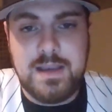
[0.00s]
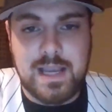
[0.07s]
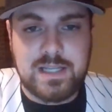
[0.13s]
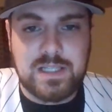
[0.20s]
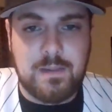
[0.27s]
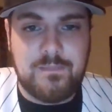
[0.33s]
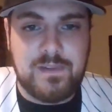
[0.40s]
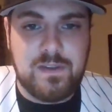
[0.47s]

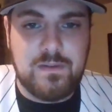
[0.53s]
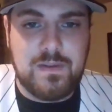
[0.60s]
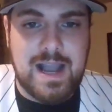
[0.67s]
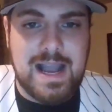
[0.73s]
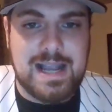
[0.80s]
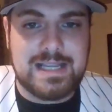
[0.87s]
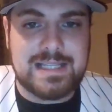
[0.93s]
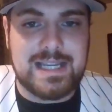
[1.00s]
Next up for you
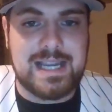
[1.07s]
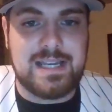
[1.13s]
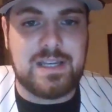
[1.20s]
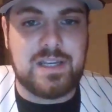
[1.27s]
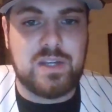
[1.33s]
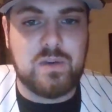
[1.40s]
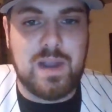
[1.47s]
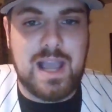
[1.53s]
guys, I
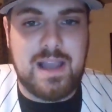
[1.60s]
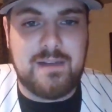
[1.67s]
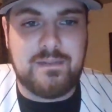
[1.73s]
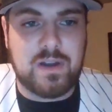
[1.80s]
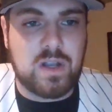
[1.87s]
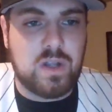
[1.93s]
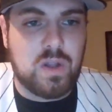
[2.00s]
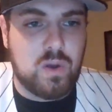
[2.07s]
do
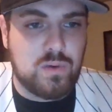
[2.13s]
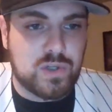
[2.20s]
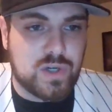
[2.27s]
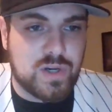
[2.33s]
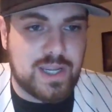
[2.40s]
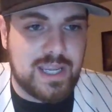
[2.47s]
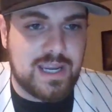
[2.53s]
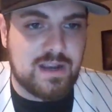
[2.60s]
have a
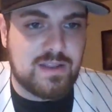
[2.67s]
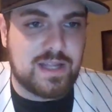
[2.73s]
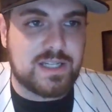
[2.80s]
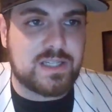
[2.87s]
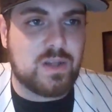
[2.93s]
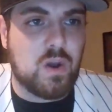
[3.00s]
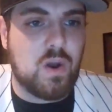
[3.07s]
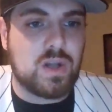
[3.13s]
closer here.
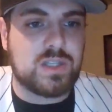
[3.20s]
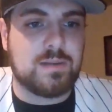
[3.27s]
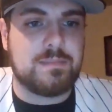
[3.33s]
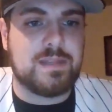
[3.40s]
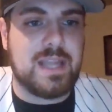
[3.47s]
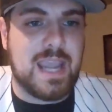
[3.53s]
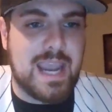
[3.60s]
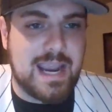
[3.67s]
Let's talk
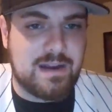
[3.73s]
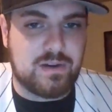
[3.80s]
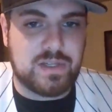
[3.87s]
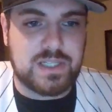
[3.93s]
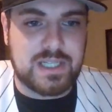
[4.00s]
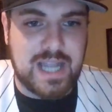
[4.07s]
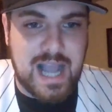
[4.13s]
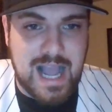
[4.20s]
some Tanner
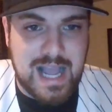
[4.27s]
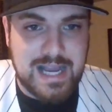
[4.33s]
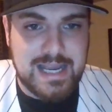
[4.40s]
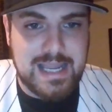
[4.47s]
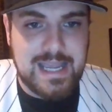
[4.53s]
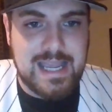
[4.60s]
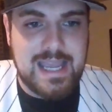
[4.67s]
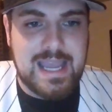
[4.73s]
Scott.
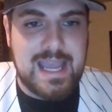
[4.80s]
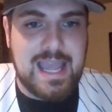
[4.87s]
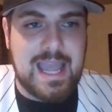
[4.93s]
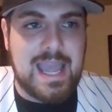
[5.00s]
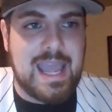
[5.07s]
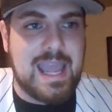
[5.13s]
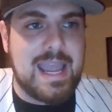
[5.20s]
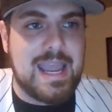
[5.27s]

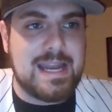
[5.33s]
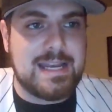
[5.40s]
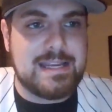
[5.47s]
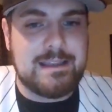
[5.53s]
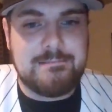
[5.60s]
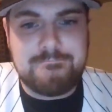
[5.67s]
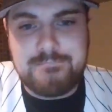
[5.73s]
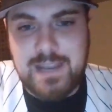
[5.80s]

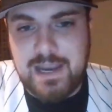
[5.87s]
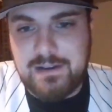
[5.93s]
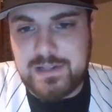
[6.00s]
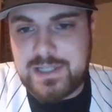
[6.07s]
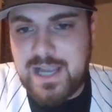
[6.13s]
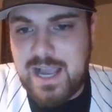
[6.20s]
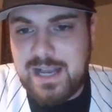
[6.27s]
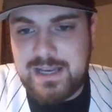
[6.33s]
And Tanner
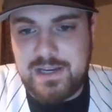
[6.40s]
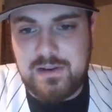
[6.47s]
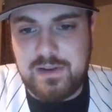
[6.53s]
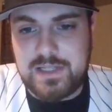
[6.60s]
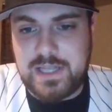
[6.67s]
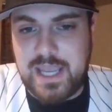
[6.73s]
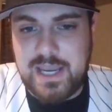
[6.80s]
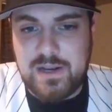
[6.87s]
Scott,
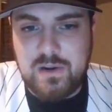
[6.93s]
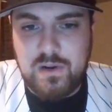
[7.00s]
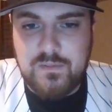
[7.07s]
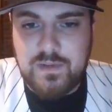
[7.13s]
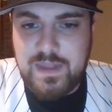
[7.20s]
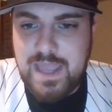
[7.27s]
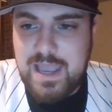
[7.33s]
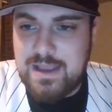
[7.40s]
has taken
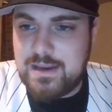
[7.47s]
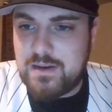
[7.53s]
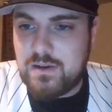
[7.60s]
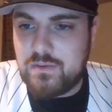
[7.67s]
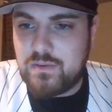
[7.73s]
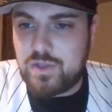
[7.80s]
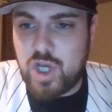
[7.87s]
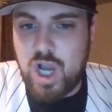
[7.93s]
over that,
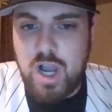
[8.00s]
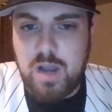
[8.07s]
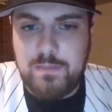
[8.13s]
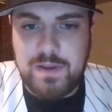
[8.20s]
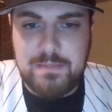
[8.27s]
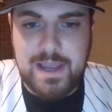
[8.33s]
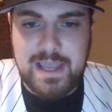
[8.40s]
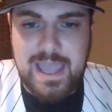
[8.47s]

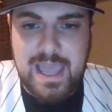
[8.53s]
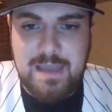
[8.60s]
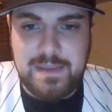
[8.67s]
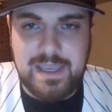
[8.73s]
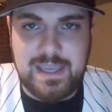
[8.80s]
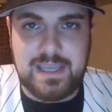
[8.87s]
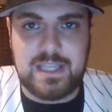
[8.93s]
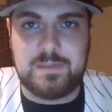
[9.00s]
job in
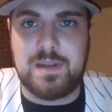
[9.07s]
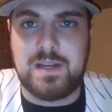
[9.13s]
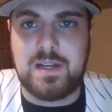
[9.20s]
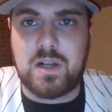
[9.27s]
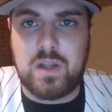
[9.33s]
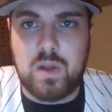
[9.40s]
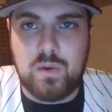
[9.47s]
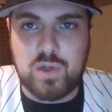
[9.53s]
Miami. He's
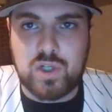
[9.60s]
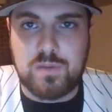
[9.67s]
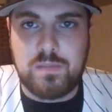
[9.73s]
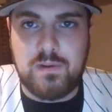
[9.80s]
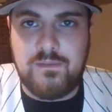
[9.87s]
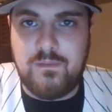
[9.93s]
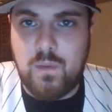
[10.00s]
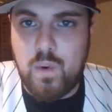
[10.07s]
closer
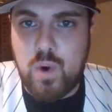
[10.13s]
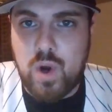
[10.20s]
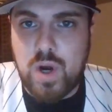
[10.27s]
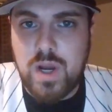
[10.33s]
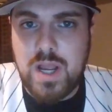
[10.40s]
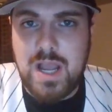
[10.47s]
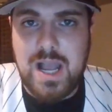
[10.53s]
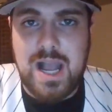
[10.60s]

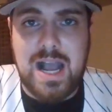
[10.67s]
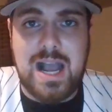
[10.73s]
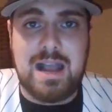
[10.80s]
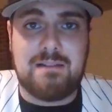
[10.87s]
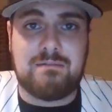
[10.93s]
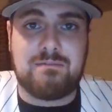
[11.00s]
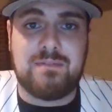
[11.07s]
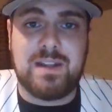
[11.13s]
before.
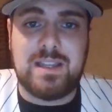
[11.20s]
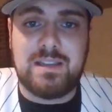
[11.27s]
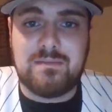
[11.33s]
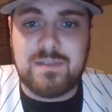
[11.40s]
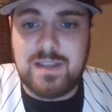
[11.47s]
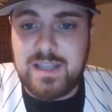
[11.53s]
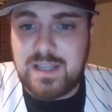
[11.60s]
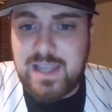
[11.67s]
I really,
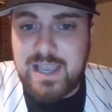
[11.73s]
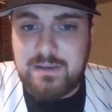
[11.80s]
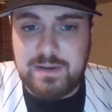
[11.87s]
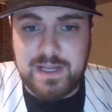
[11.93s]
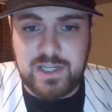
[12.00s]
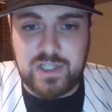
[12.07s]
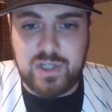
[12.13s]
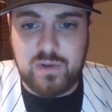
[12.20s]
really like
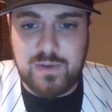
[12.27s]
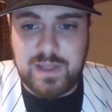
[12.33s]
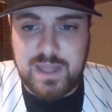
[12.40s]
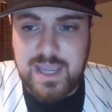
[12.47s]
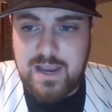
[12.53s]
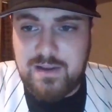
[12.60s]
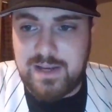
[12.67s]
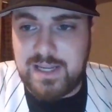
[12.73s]
what he's doing
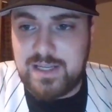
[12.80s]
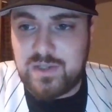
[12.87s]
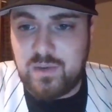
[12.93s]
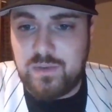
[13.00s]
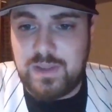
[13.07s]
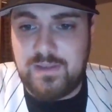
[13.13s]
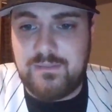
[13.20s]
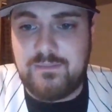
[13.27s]
there. And he's
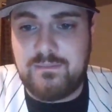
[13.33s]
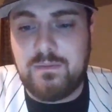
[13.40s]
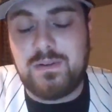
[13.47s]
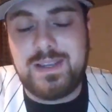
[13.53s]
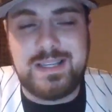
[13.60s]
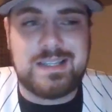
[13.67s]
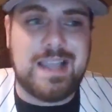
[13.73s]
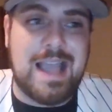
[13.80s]

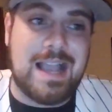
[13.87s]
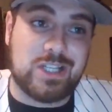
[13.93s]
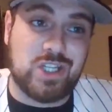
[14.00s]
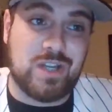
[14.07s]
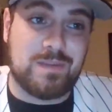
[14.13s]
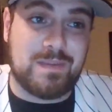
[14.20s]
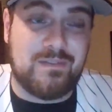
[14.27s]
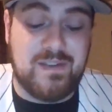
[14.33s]

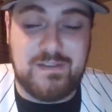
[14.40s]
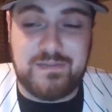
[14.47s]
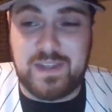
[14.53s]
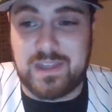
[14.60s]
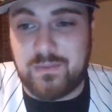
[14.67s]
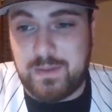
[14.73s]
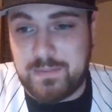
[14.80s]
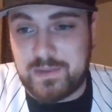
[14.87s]
actually up to
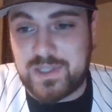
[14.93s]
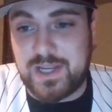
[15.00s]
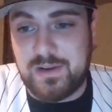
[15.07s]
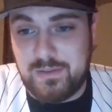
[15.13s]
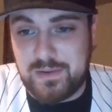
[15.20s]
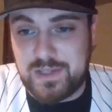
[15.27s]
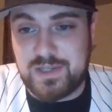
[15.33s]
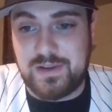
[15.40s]

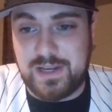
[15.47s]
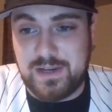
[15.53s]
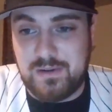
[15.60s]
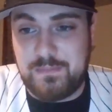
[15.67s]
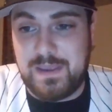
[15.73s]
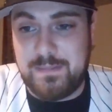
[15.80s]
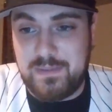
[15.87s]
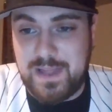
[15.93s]
53% owned.
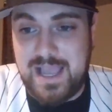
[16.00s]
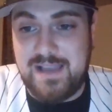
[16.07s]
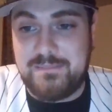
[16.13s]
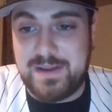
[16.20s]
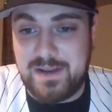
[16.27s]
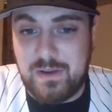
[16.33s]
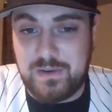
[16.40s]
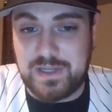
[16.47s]
So, people
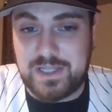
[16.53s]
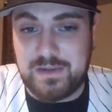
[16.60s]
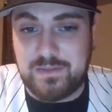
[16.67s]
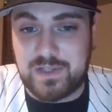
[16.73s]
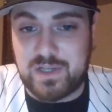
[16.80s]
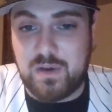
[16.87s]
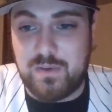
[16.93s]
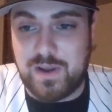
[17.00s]
have been noticing
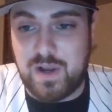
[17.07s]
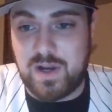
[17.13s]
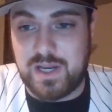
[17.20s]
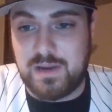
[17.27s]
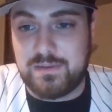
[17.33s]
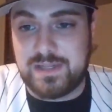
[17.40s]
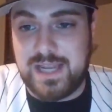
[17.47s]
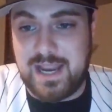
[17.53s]
what's going
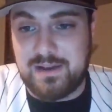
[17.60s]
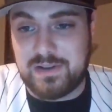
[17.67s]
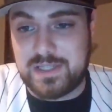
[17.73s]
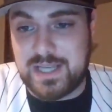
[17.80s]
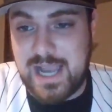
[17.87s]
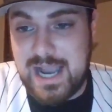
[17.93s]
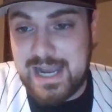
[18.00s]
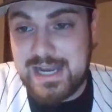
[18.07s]
on here with Tanner
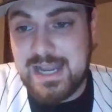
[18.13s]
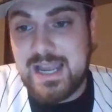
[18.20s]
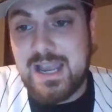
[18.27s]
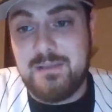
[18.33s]
Scott.